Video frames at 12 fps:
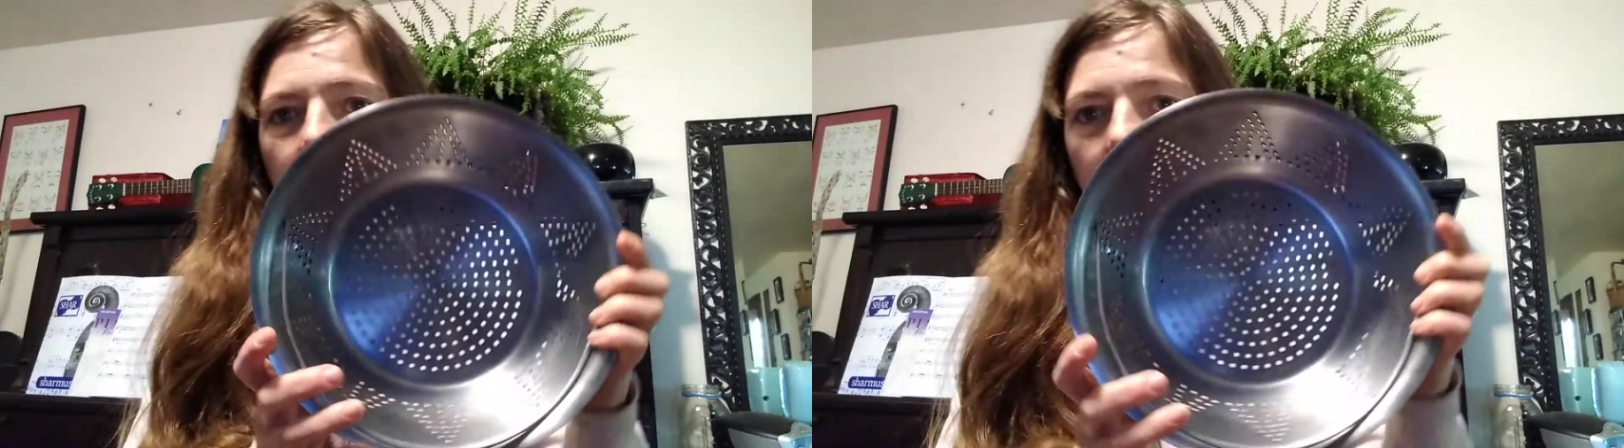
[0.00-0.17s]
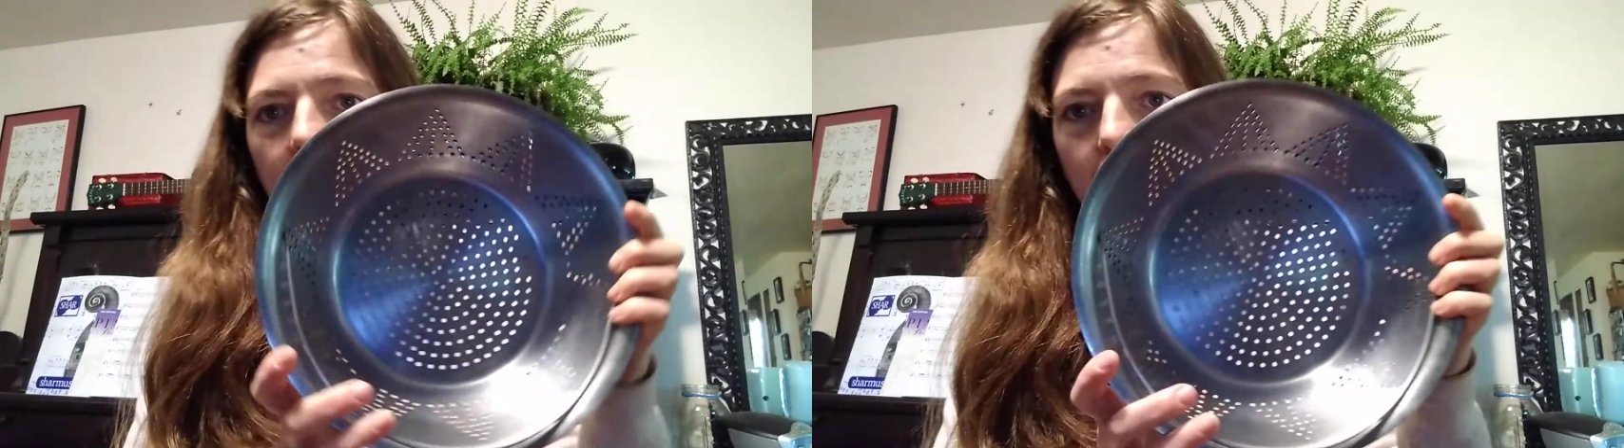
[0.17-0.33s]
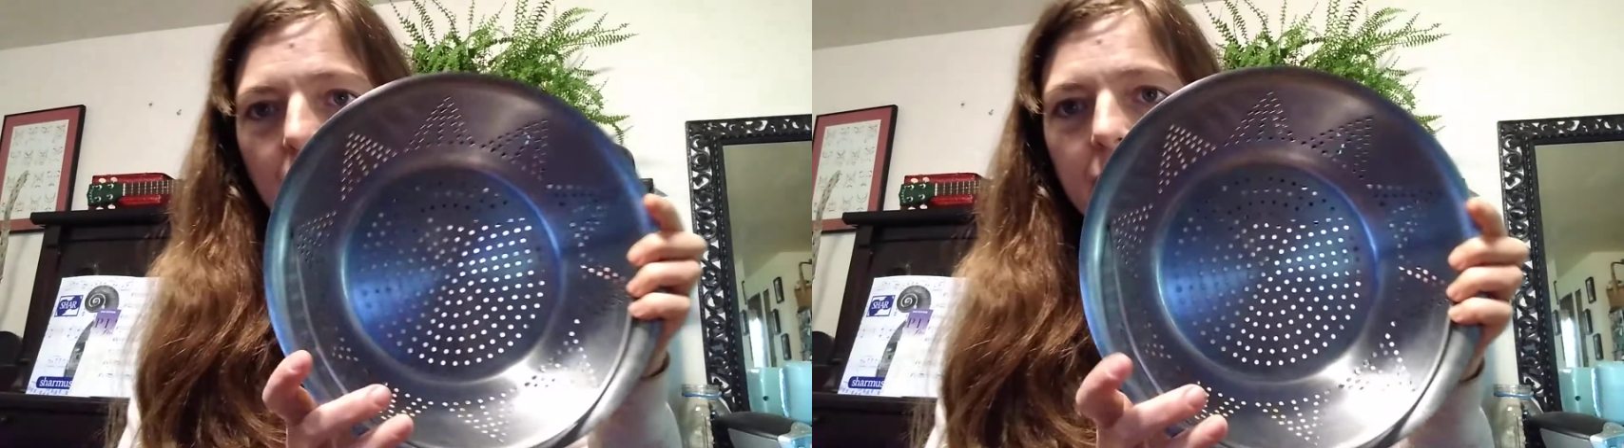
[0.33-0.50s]

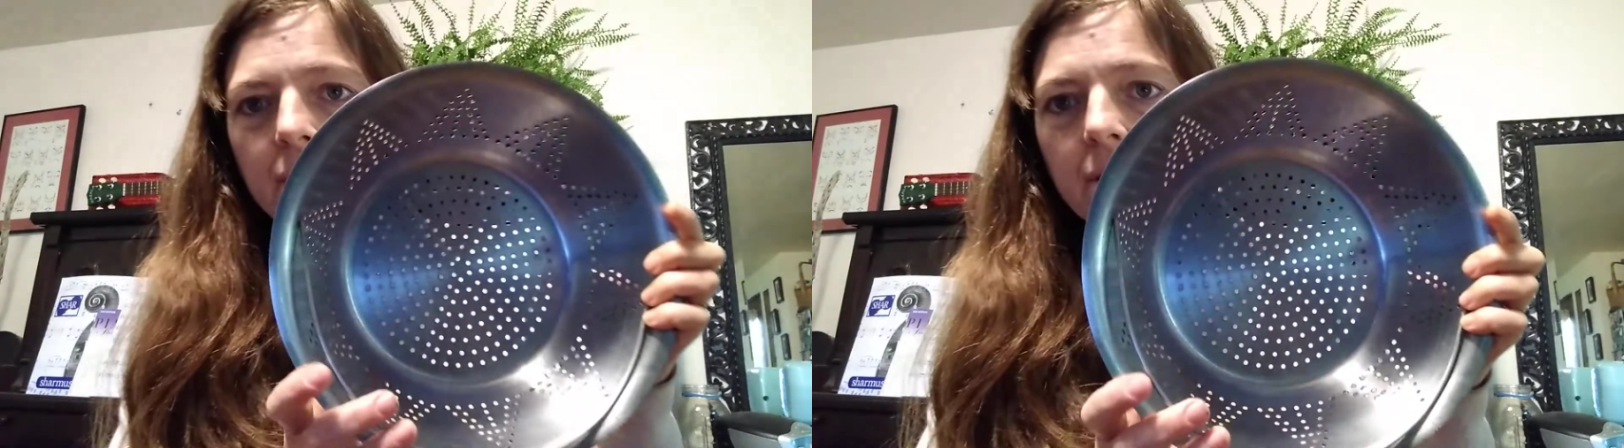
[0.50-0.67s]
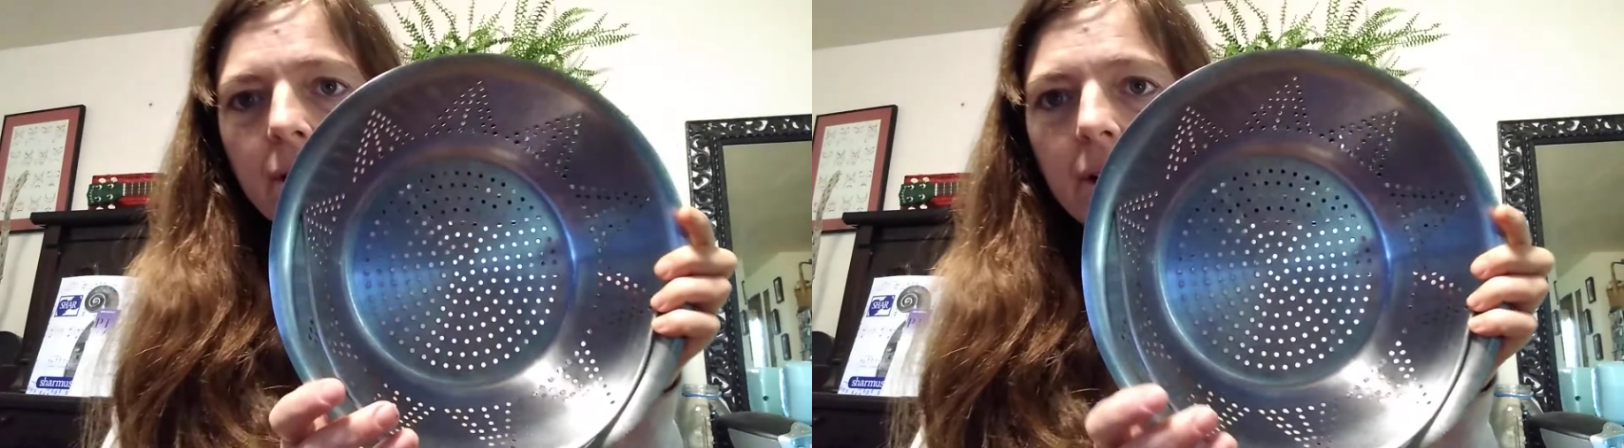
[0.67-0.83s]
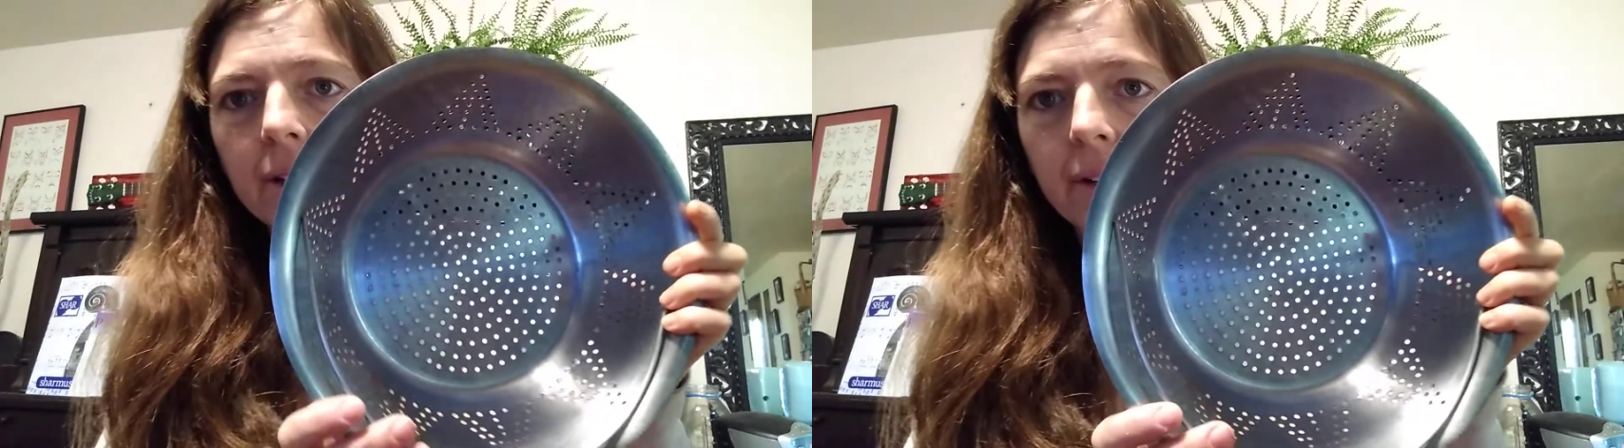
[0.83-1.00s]
Now, this
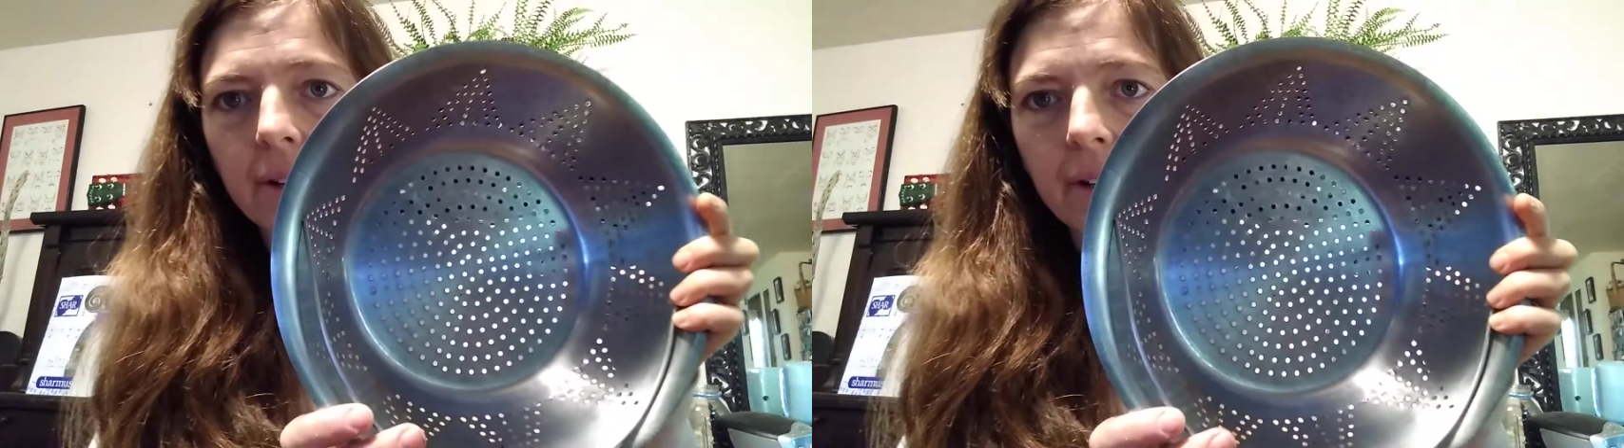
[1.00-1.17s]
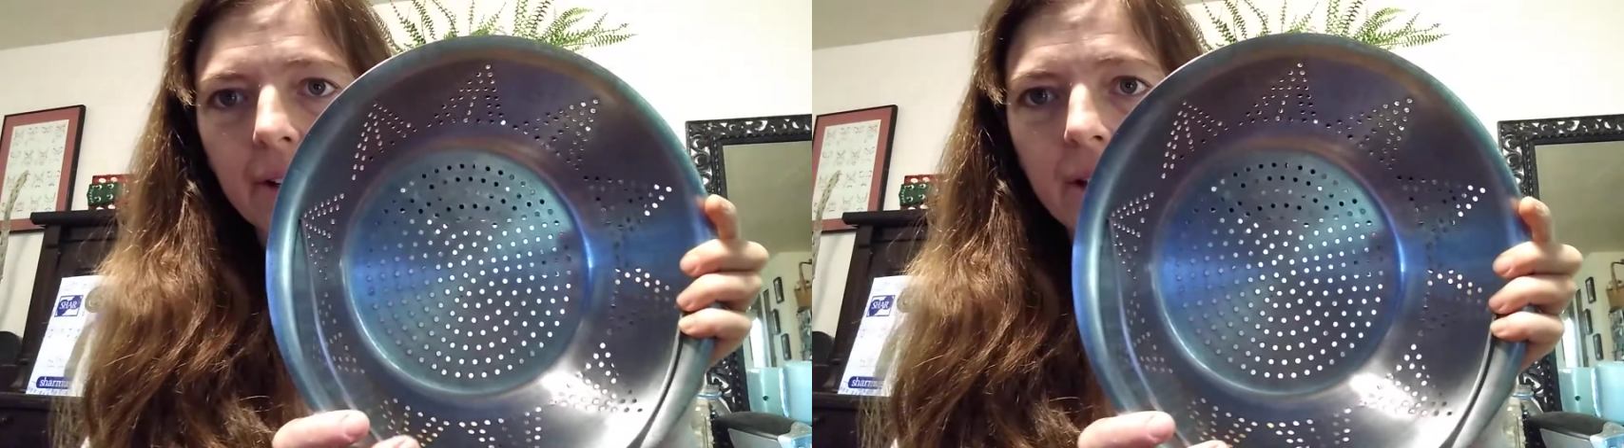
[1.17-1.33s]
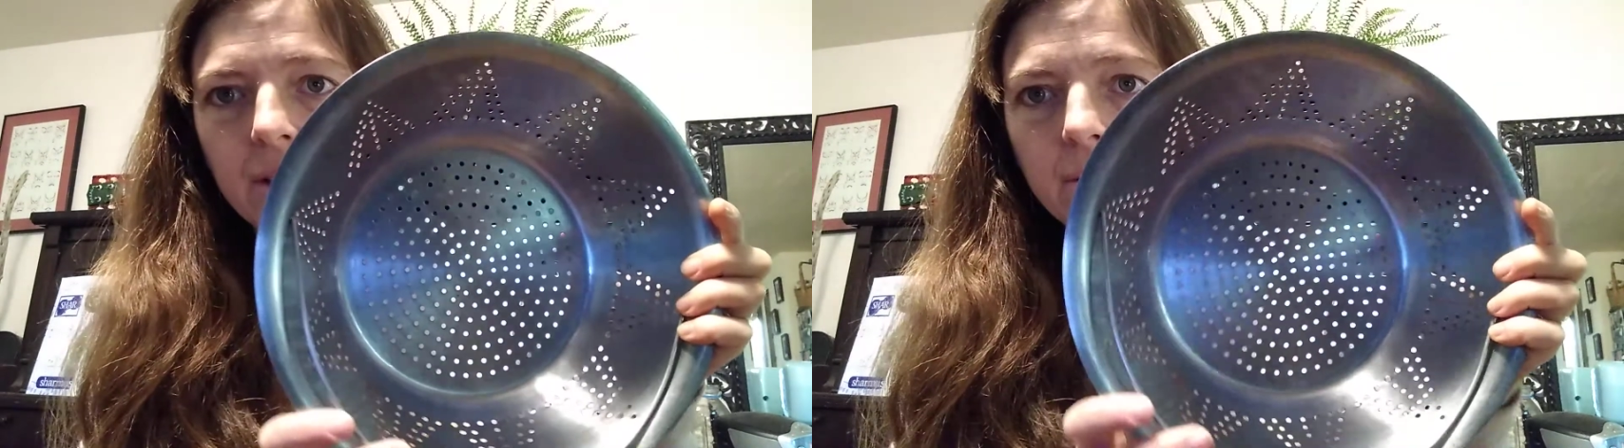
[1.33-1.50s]

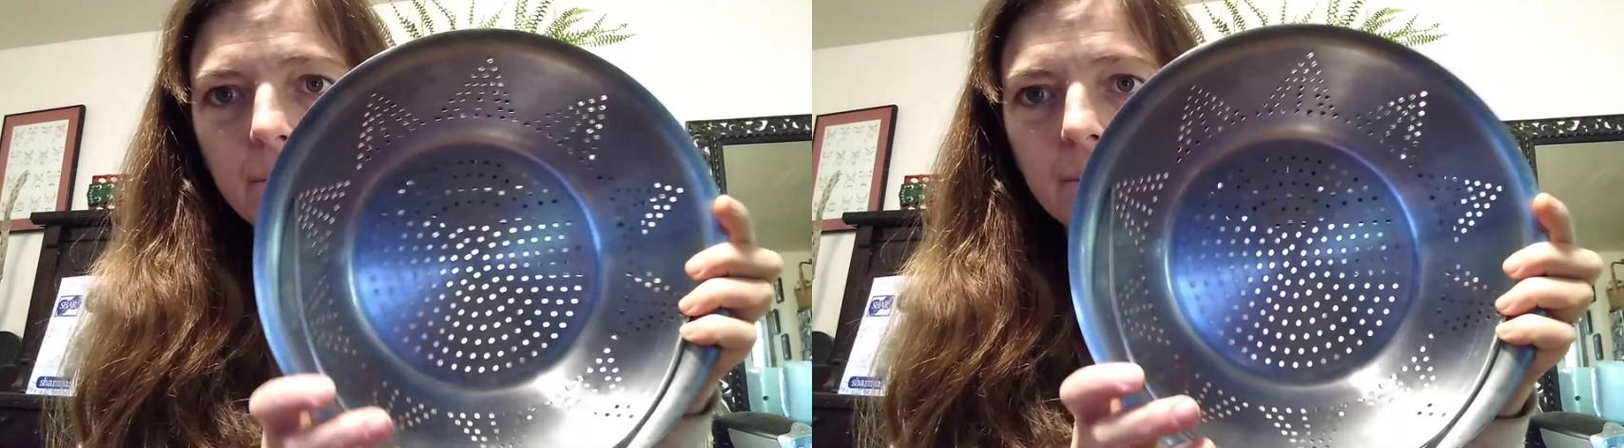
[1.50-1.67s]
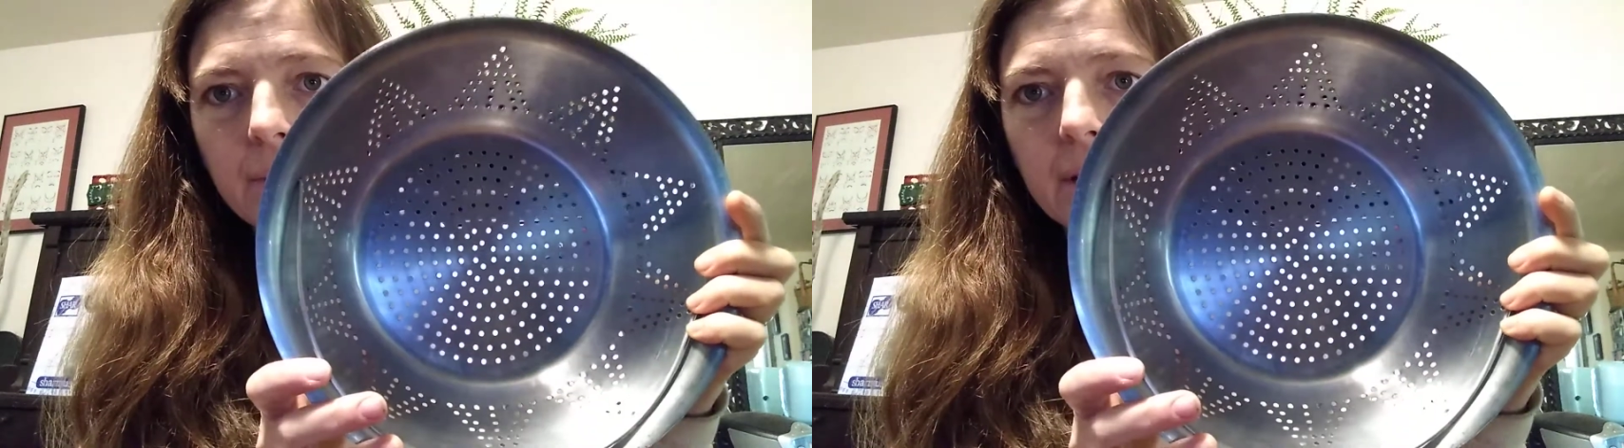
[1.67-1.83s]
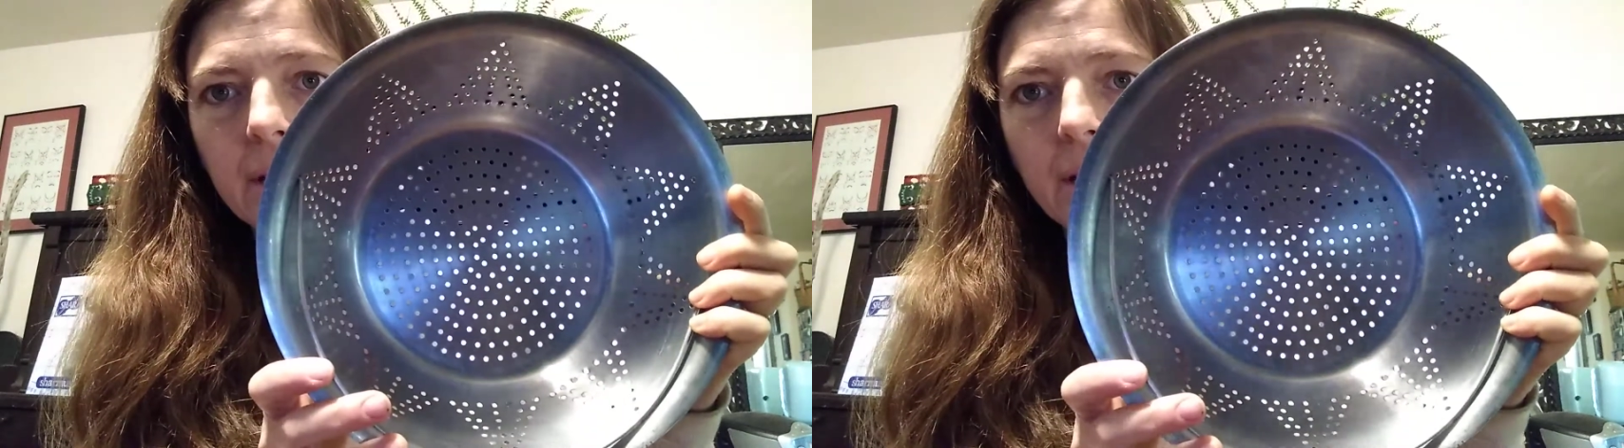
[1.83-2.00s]
colander is
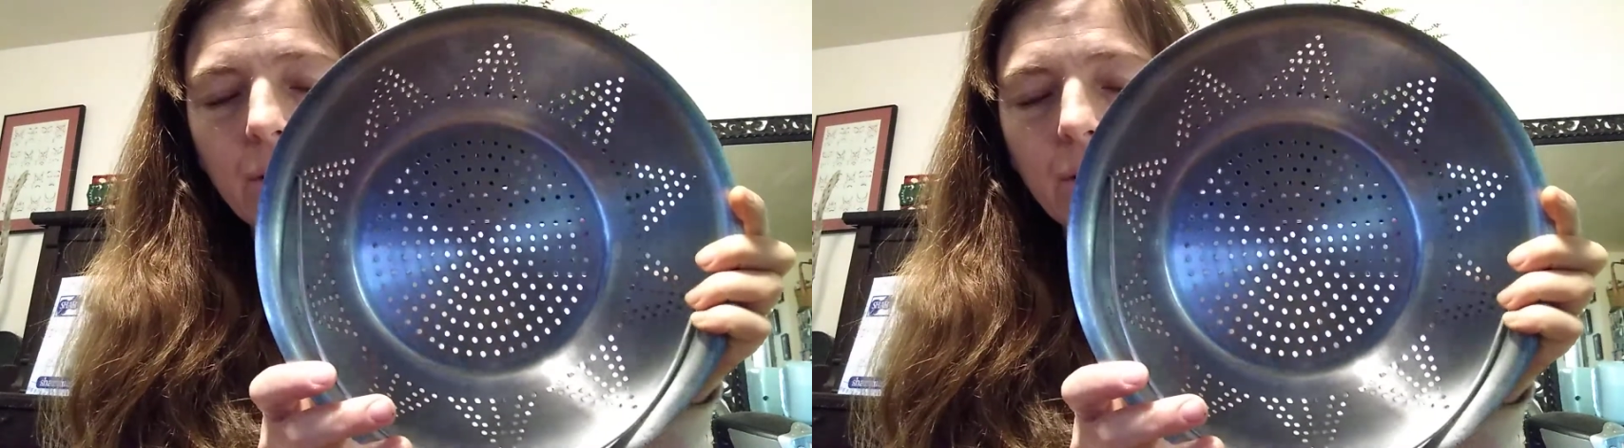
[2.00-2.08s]
really